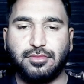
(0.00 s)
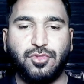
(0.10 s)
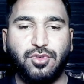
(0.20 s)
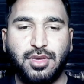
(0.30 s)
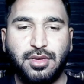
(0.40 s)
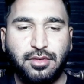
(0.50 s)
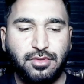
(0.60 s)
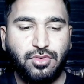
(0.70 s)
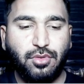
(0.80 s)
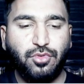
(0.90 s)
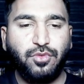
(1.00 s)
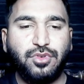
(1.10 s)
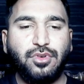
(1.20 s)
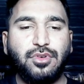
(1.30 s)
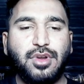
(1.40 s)
Okay, now
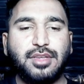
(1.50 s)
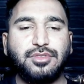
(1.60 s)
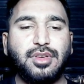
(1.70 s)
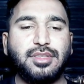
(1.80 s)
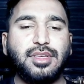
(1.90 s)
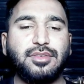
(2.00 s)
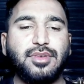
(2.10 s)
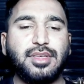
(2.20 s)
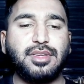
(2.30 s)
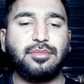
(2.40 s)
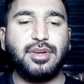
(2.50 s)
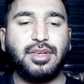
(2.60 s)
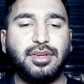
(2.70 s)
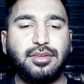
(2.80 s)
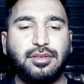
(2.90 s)
moving on next question, question number 8.